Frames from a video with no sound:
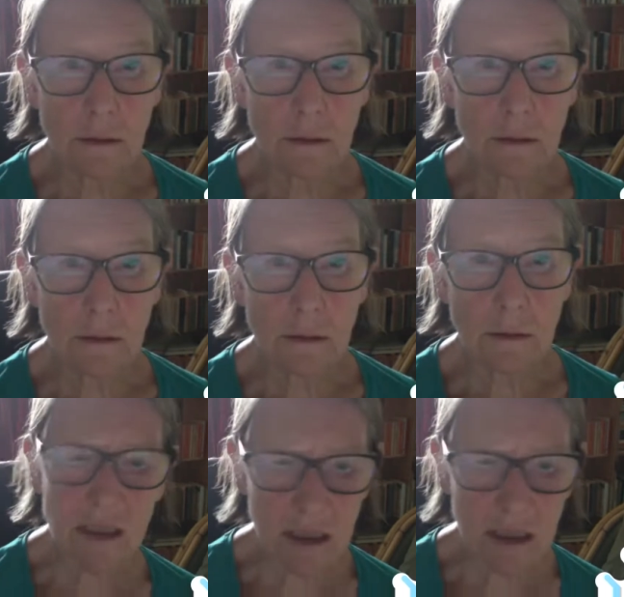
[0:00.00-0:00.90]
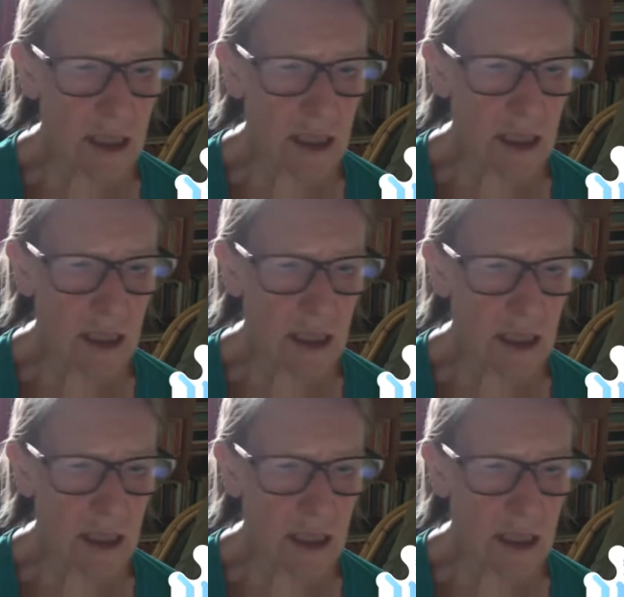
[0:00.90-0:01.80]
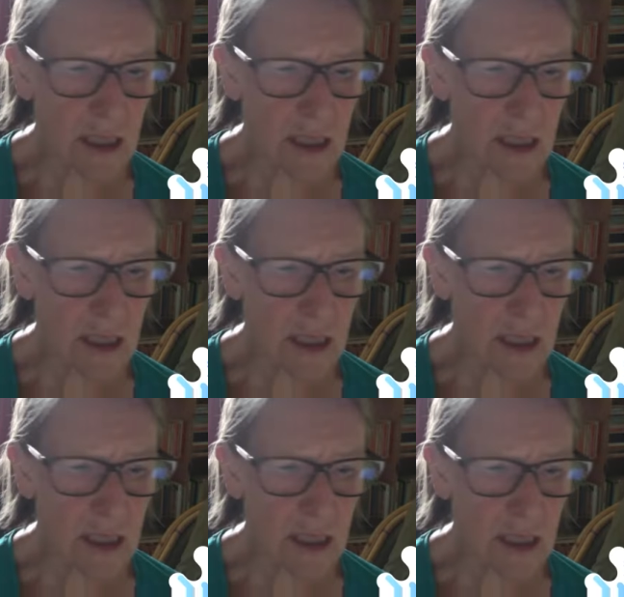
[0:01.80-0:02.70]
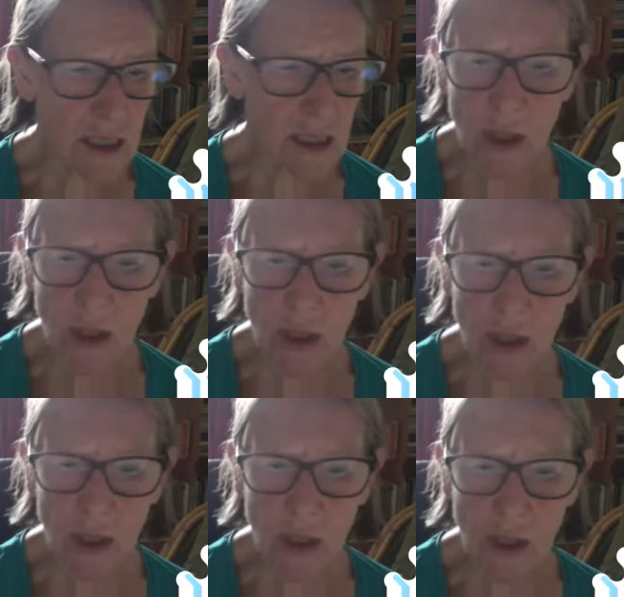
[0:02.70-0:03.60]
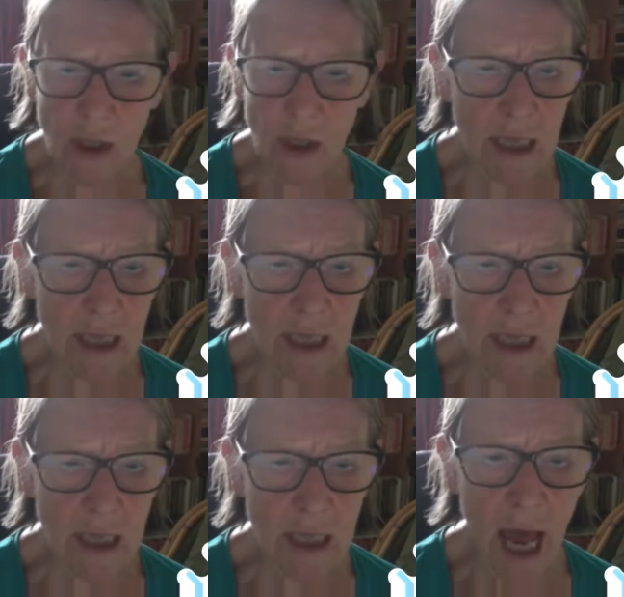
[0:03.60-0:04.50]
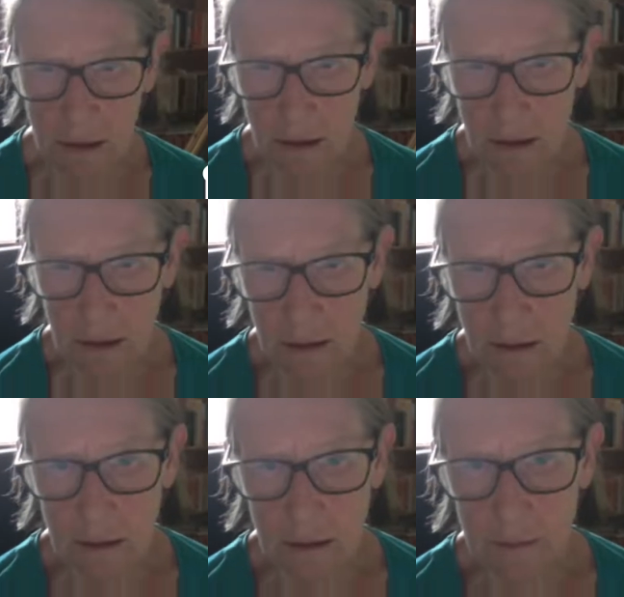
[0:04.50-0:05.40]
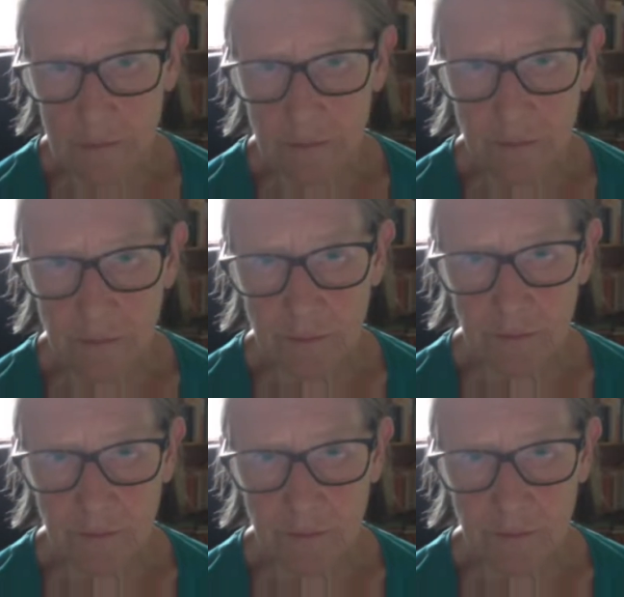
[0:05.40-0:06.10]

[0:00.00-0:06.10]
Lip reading: Some things happened because I can't see the slides.